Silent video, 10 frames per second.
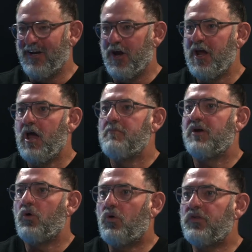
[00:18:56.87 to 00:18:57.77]
know. Yeah.
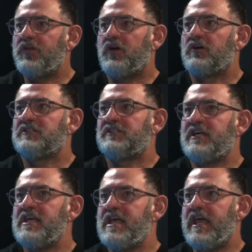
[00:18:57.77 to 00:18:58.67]
But
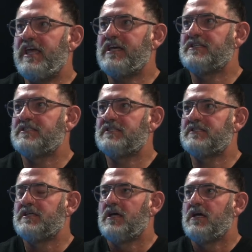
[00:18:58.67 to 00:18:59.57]
orthodoxy
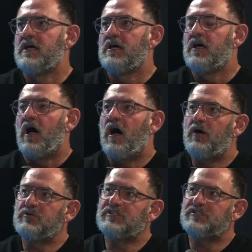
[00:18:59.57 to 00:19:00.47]
is, I
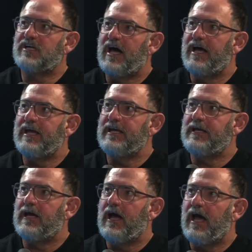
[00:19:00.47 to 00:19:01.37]
would say,
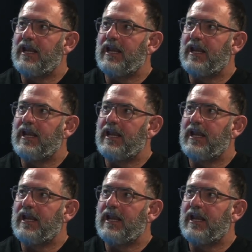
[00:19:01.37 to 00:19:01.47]
an